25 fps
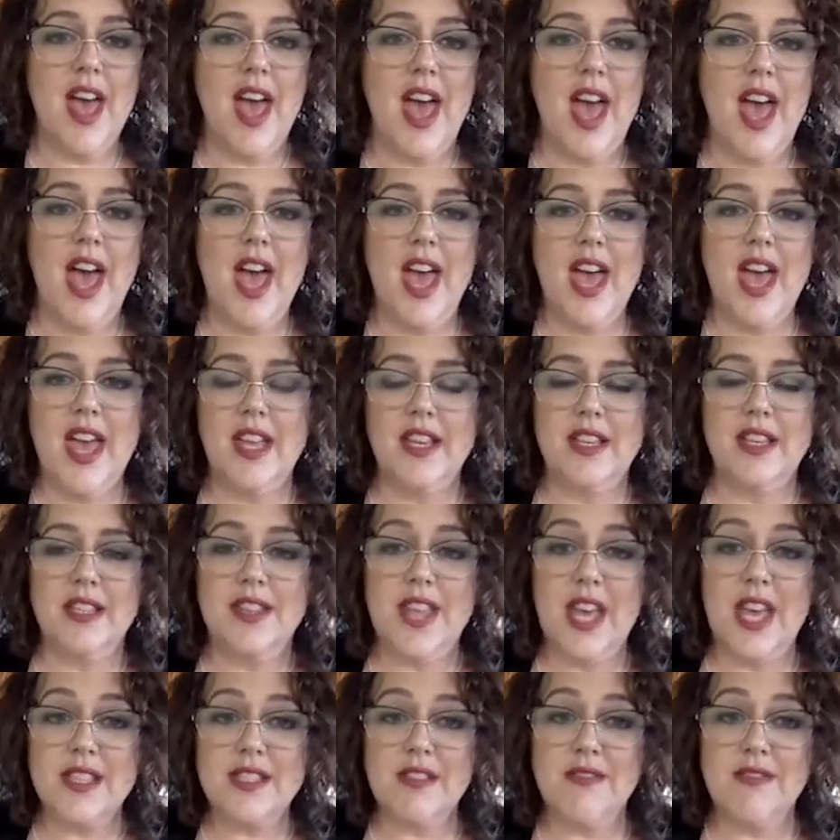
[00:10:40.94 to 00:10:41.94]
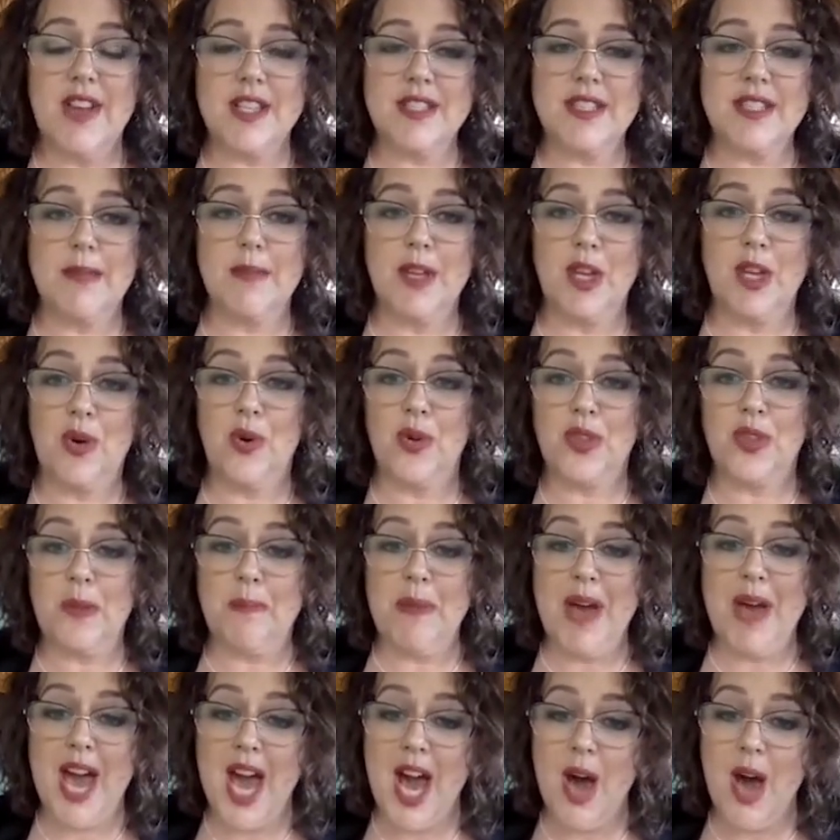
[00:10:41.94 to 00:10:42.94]
And that's around something called the
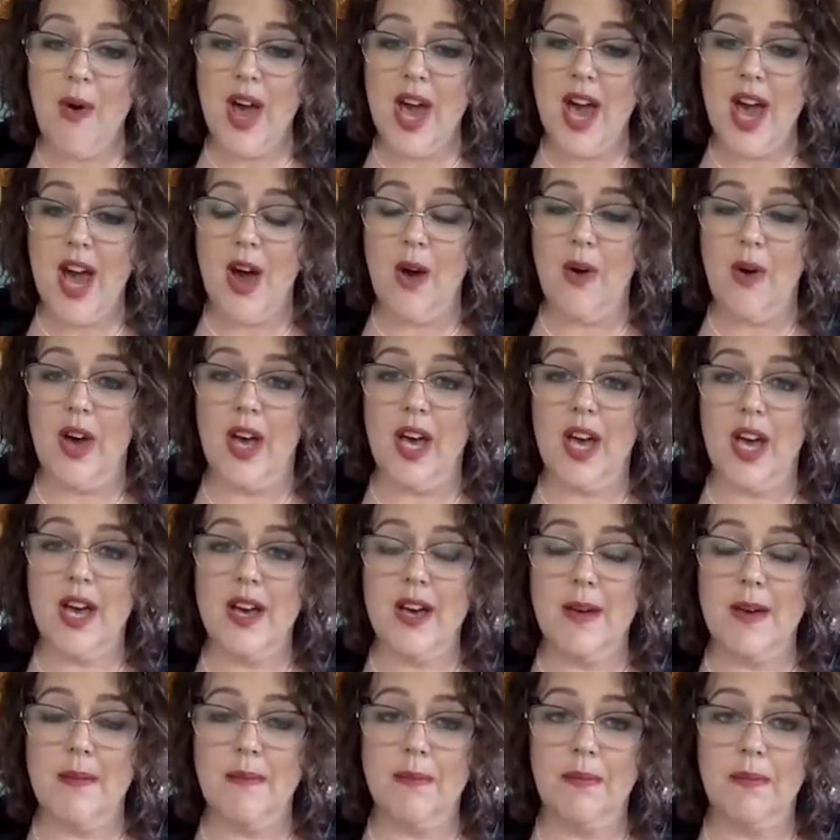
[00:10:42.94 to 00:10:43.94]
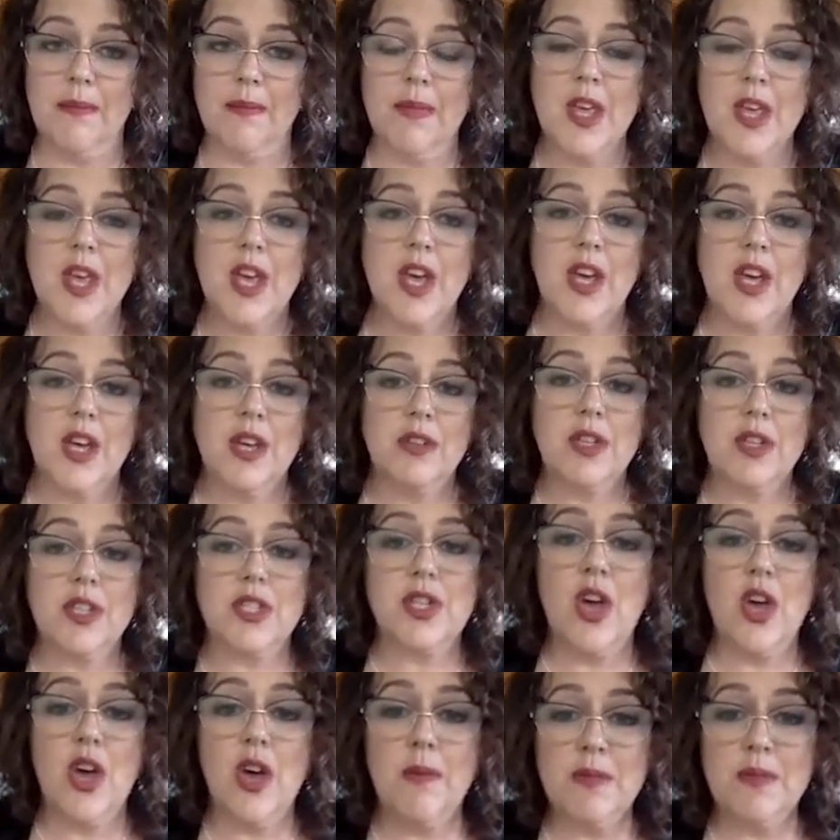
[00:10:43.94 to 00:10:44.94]
power hour,
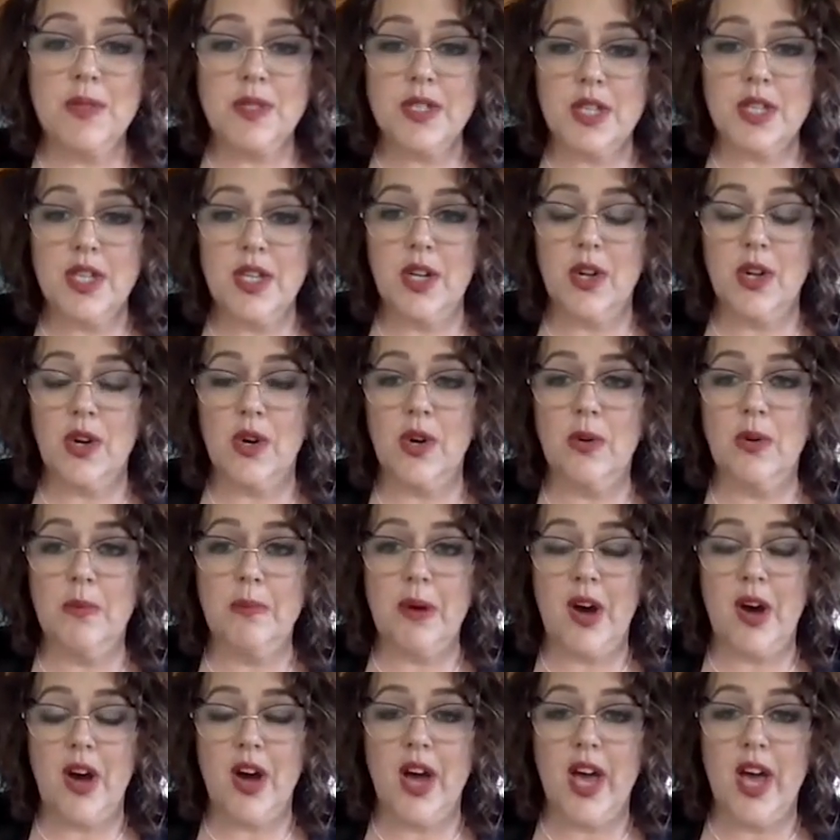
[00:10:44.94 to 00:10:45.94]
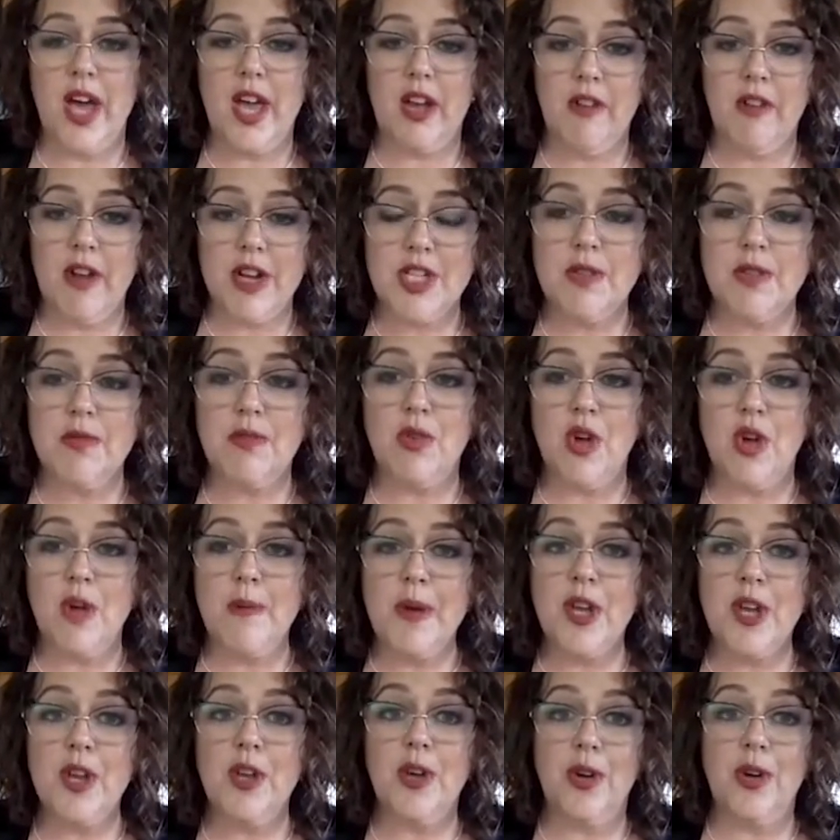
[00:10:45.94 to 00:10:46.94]
termed, you know, by Gretchen
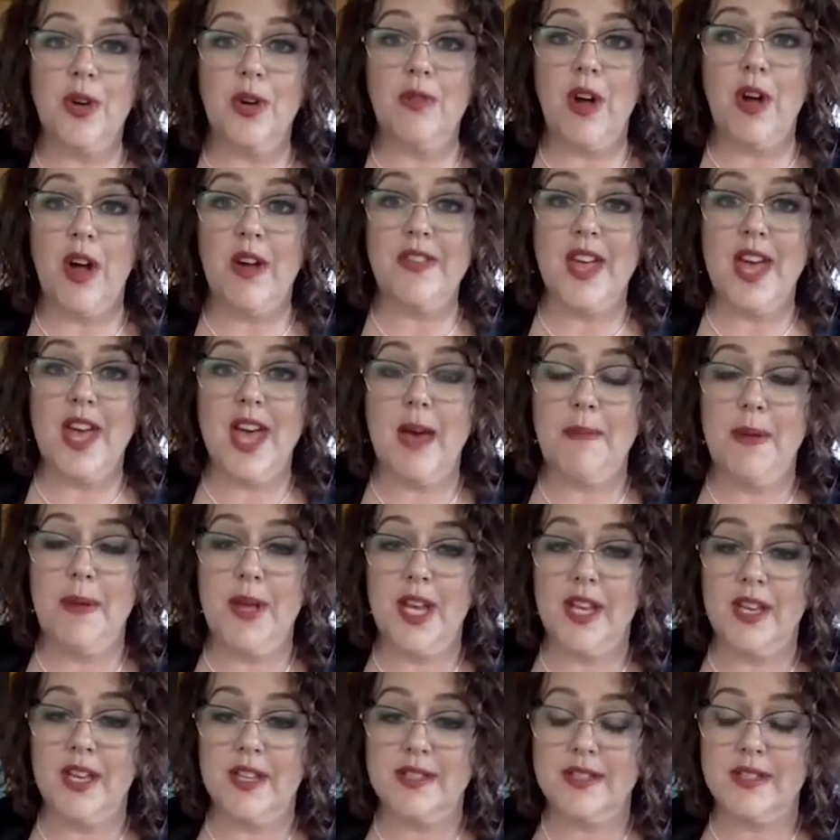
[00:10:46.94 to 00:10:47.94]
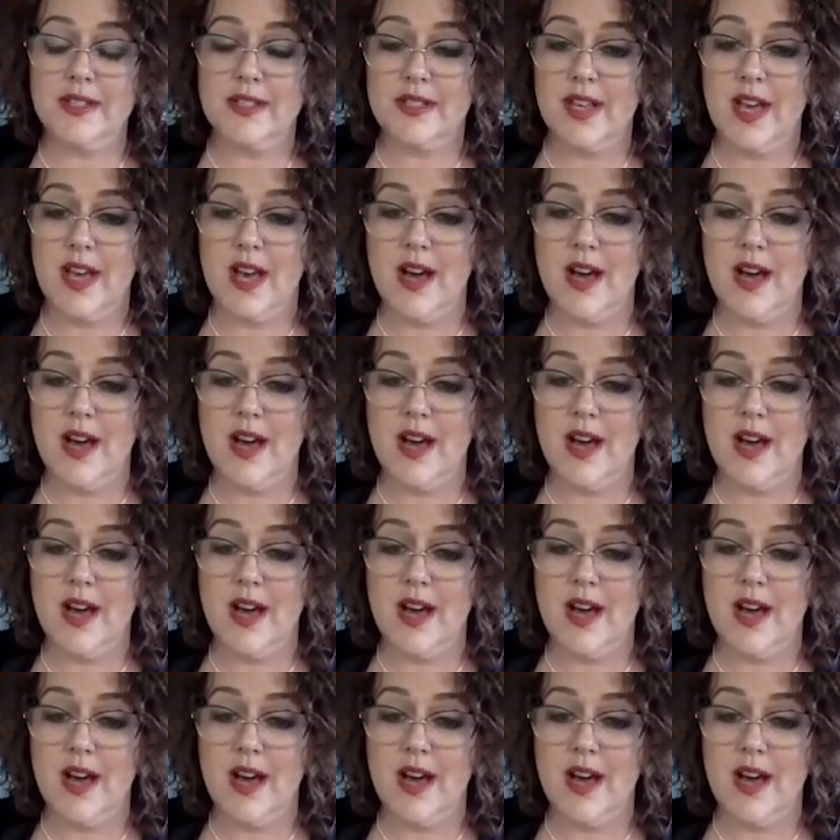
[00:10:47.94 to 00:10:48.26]
Rubin, who wrote the Happiness